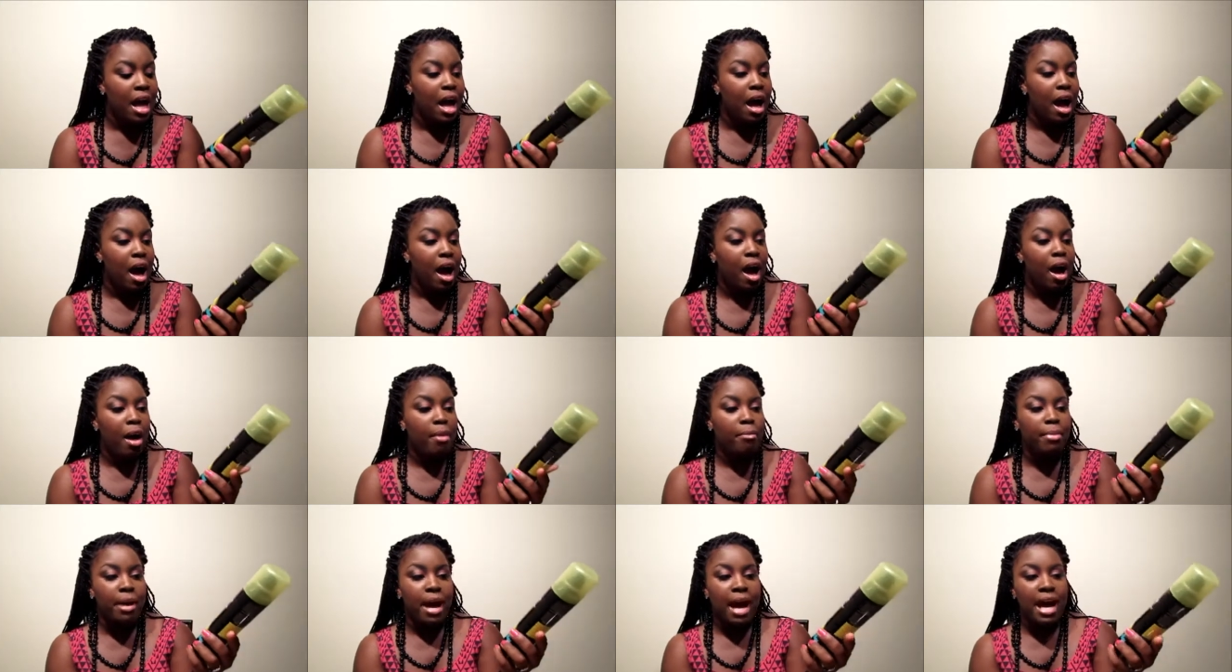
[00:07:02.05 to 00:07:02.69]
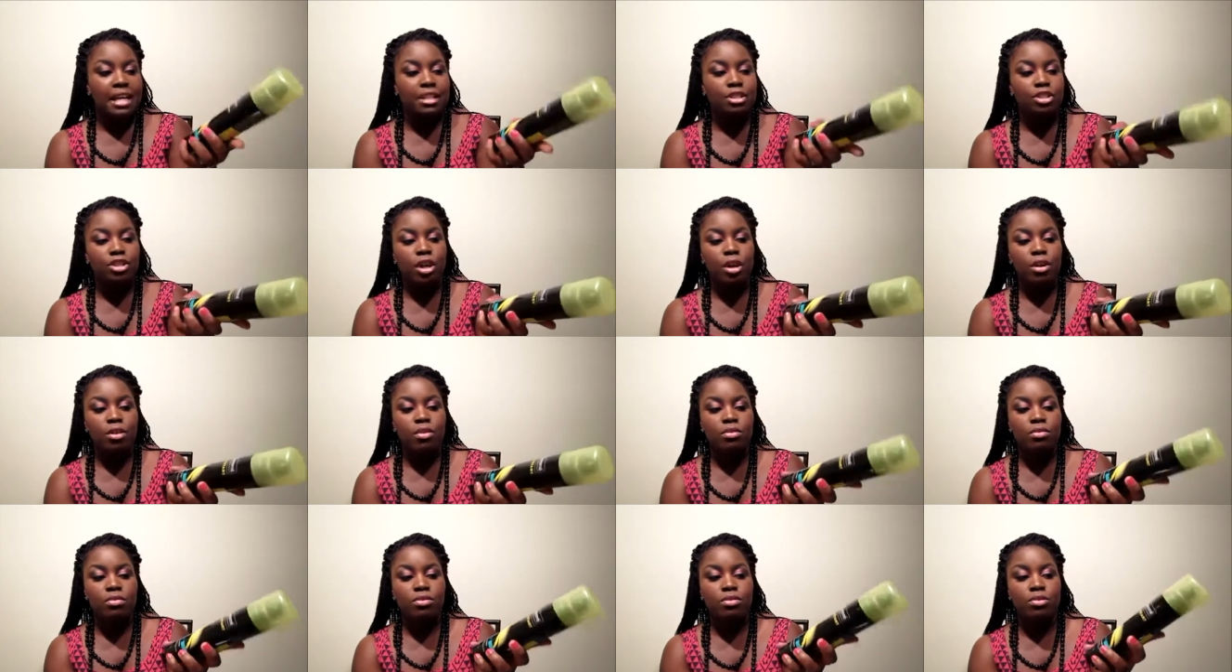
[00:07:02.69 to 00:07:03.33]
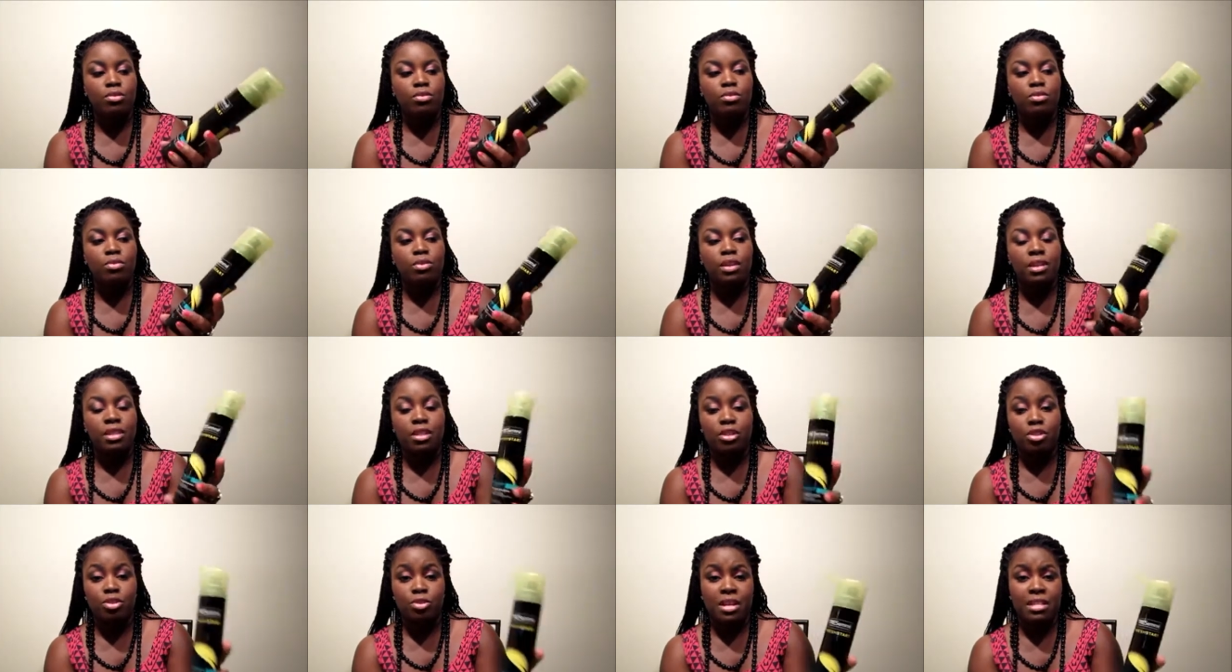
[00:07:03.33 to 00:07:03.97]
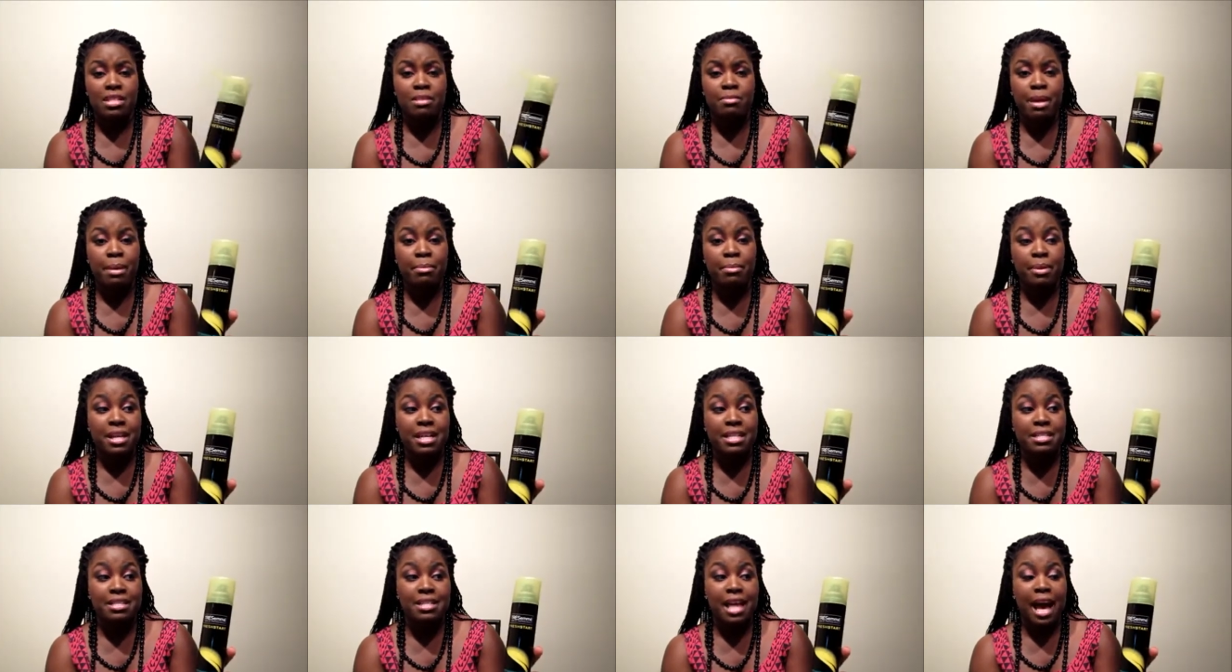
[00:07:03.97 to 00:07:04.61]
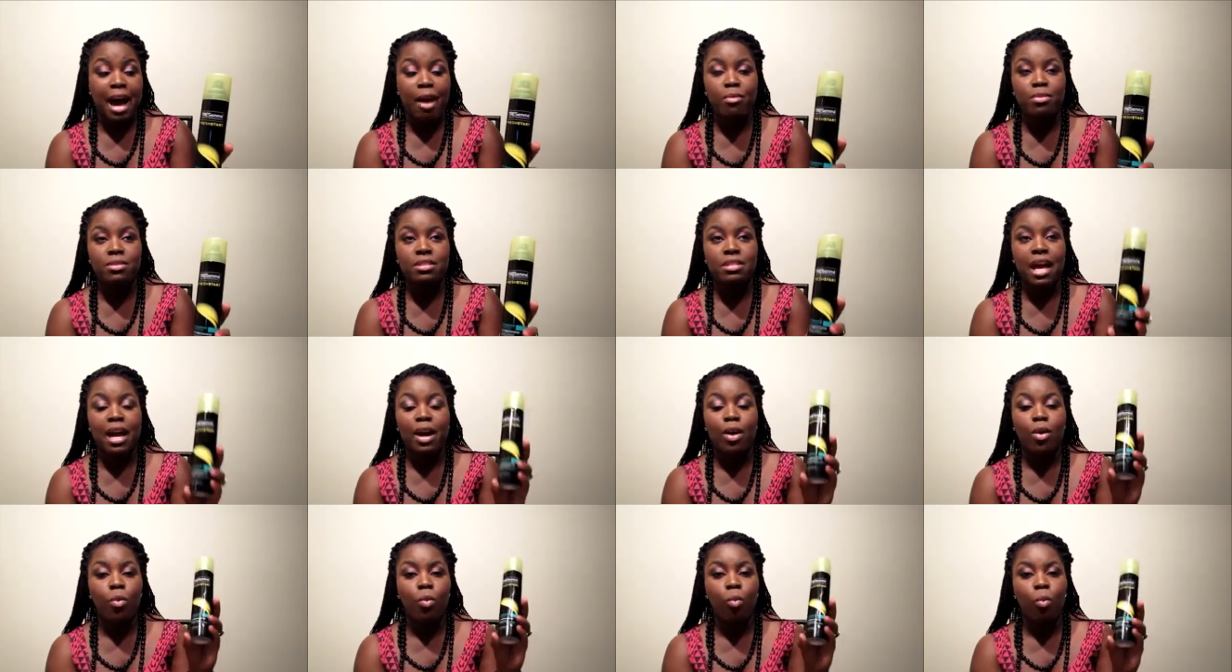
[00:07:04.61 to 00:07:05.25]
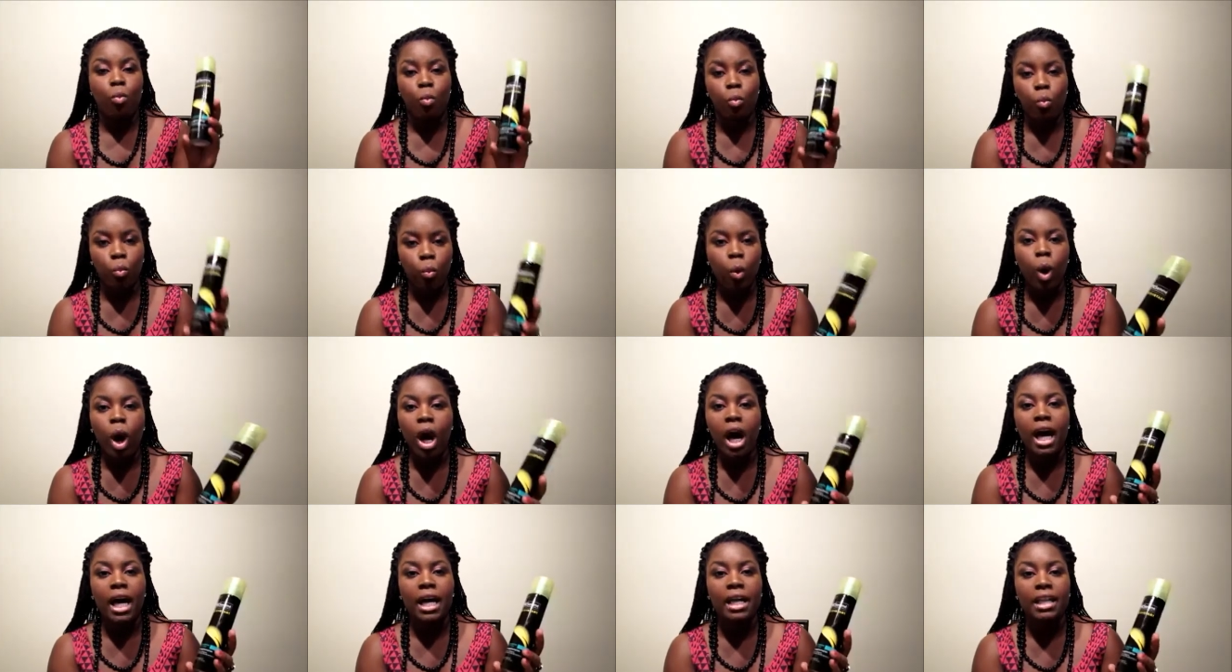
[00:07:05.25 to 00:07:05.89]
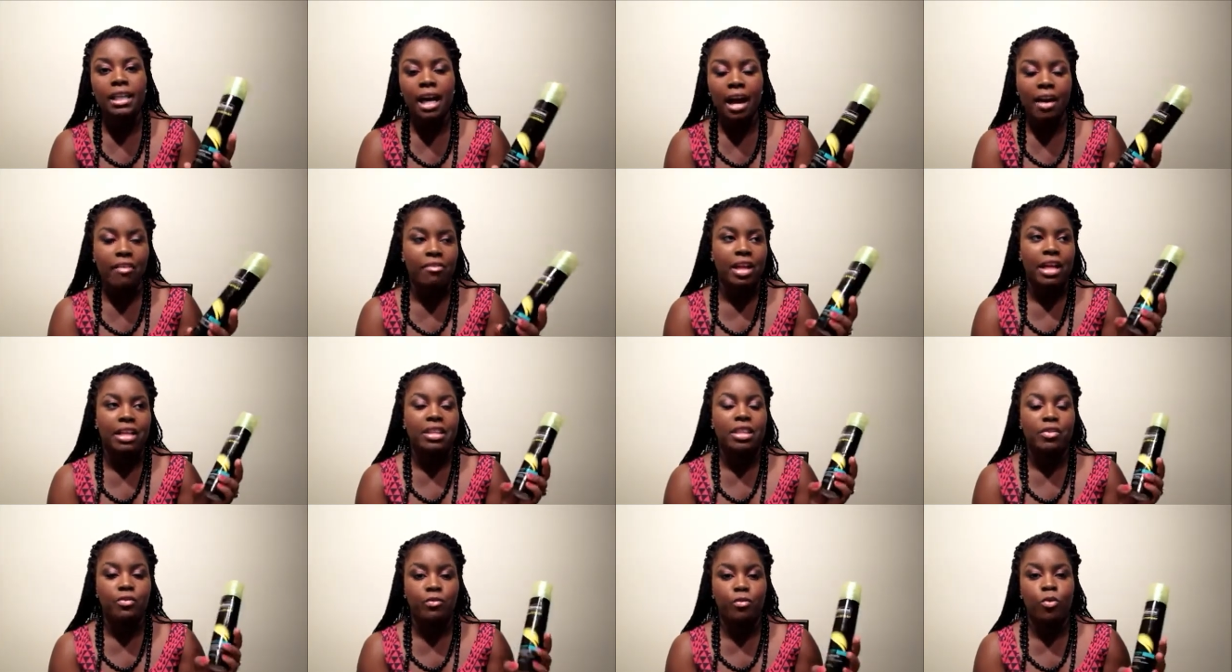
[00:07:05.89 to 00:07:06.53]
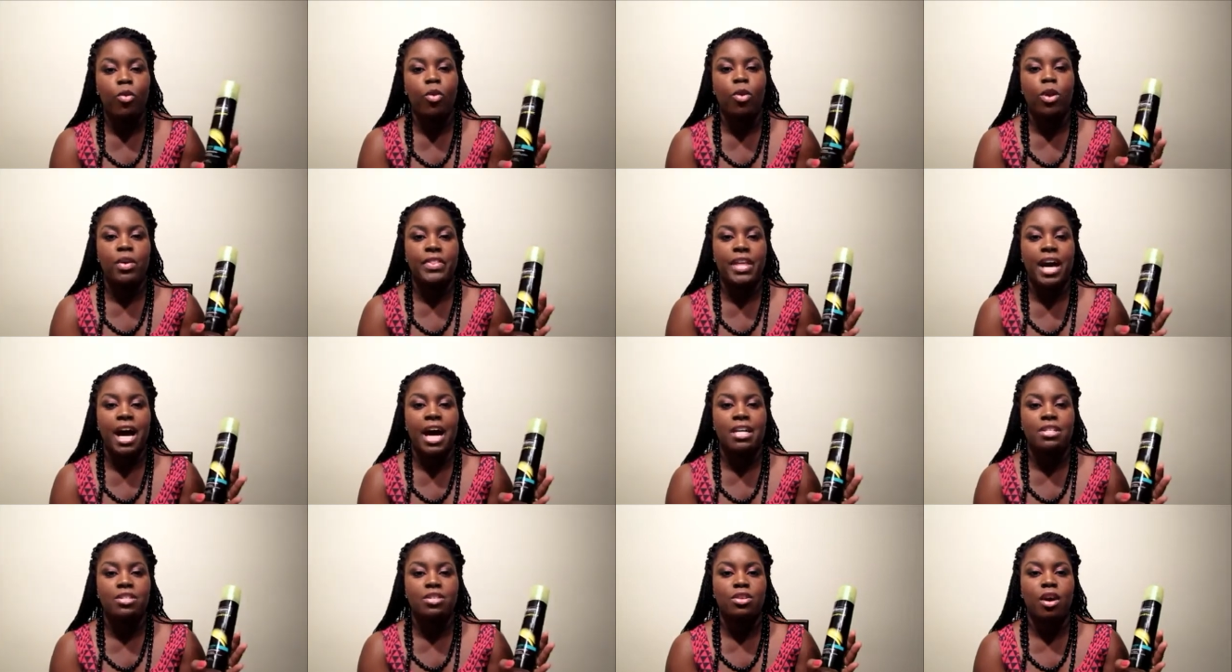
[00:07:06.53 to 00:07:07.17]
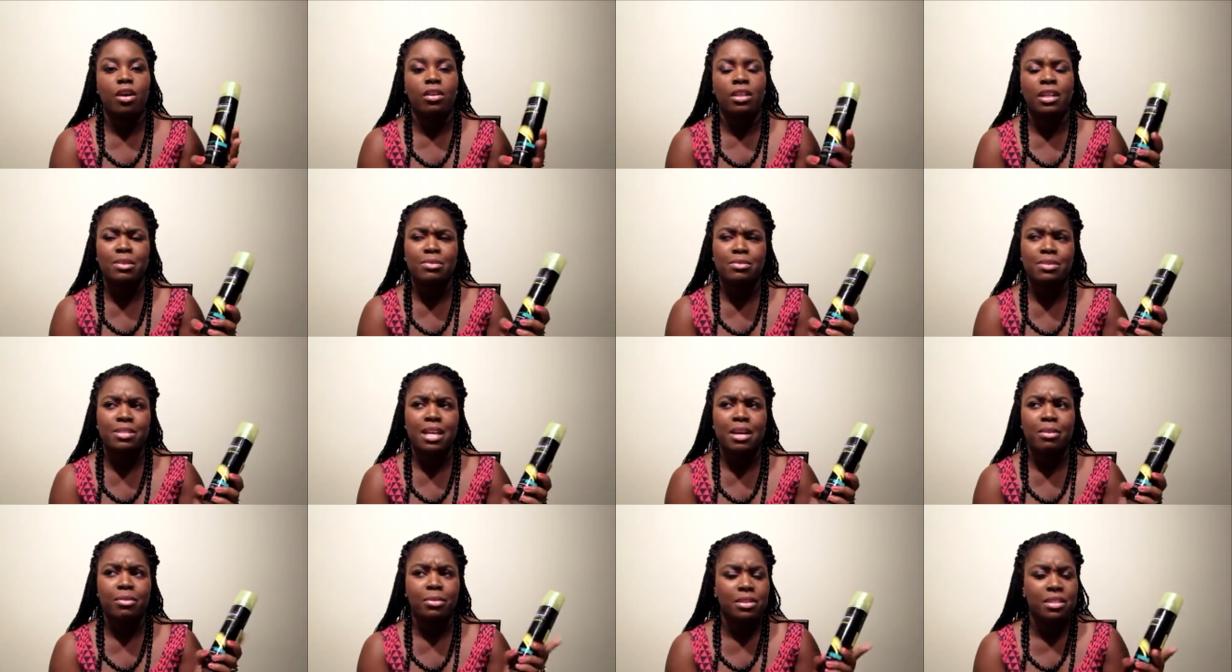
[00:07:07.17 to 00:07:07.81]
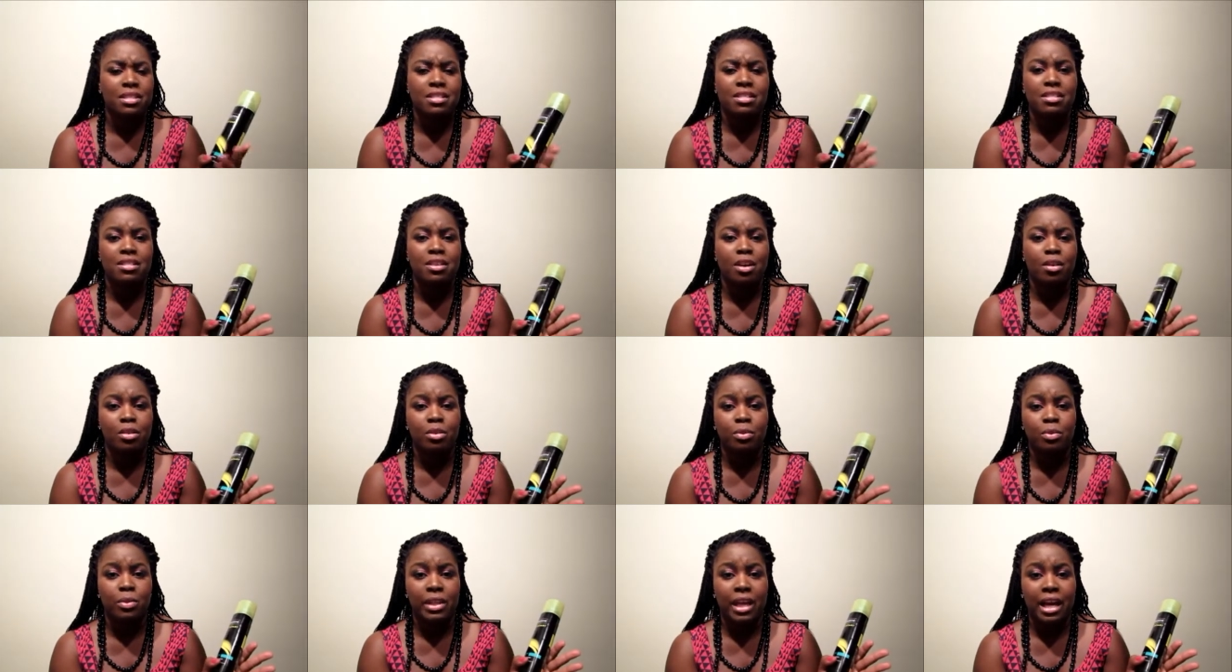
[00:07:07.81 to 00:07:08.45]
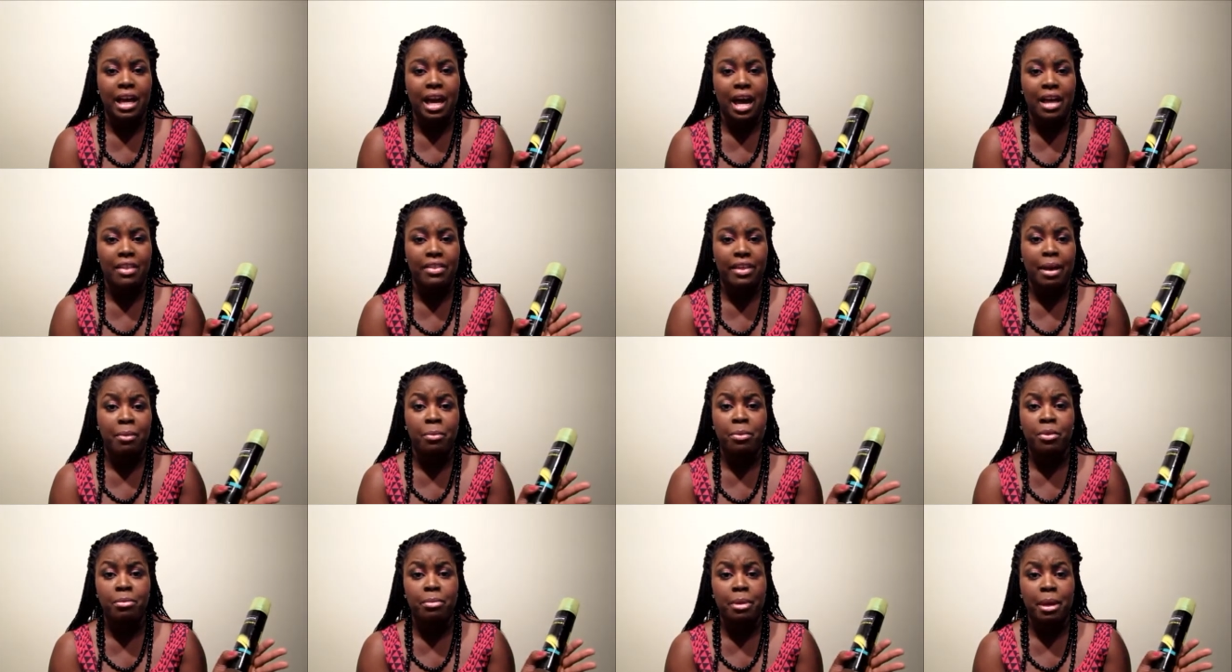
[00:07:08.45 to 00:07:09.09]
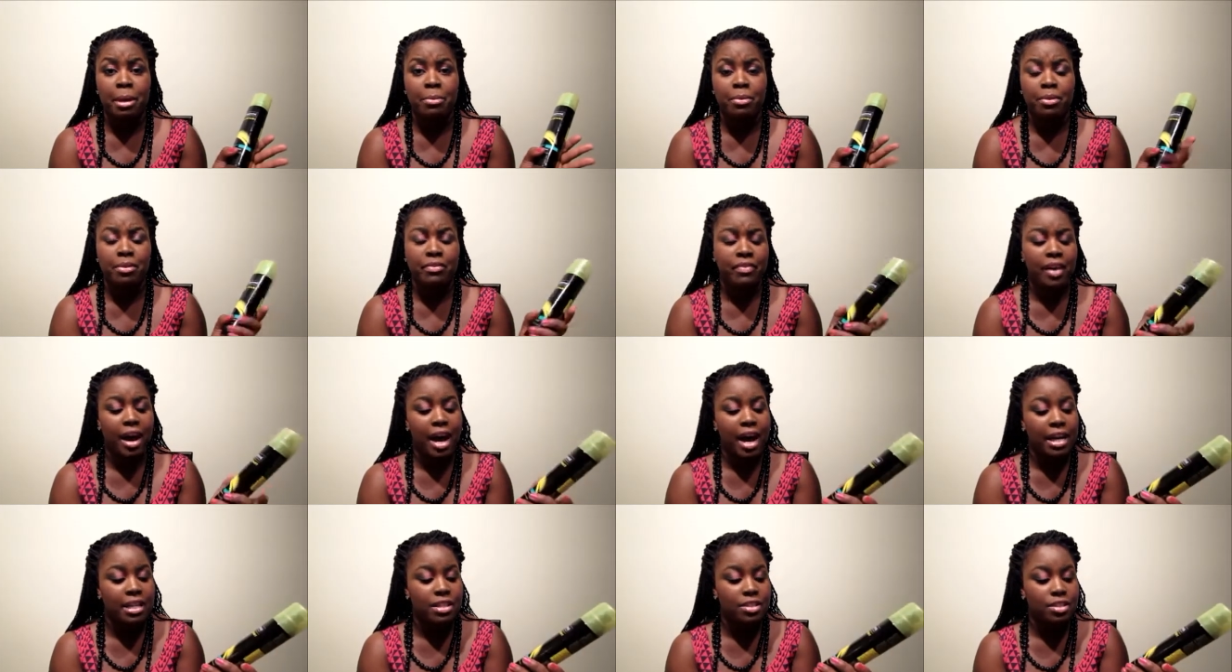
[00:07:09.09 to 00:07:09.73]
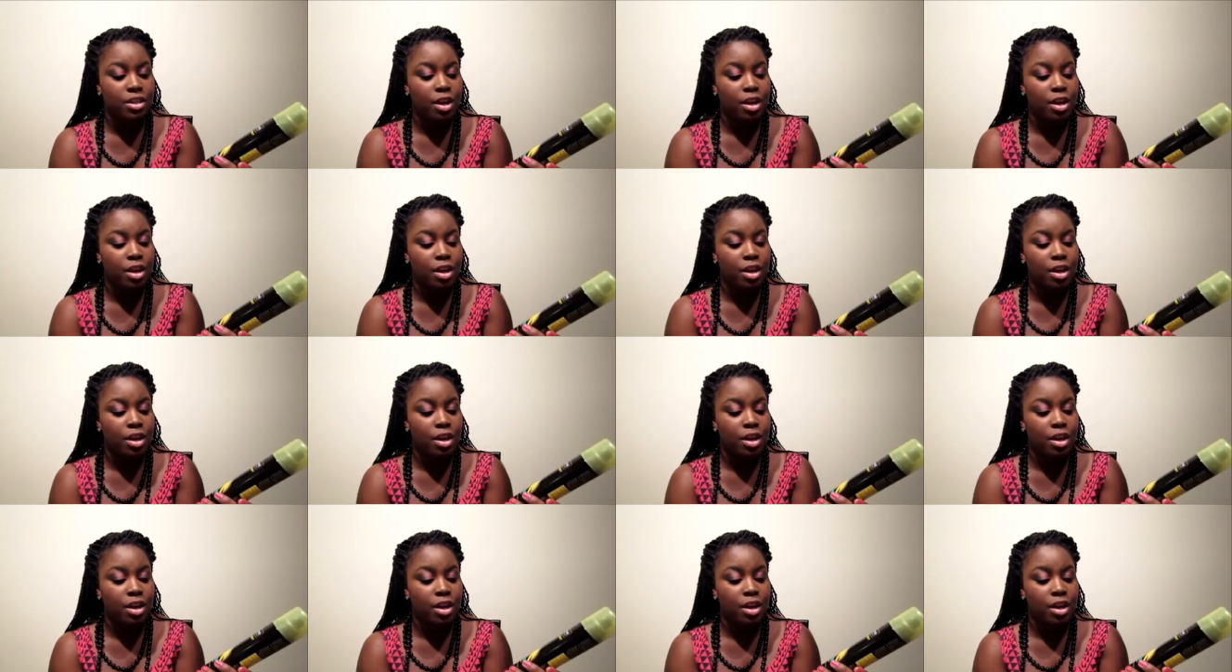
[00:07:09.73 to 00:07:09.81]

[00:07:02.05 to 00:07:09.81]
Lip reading: But I chose to get the Tresemme because that was like one of like the 4 that I saw, and I was like, well, this is the only one that I'm going to be able to find.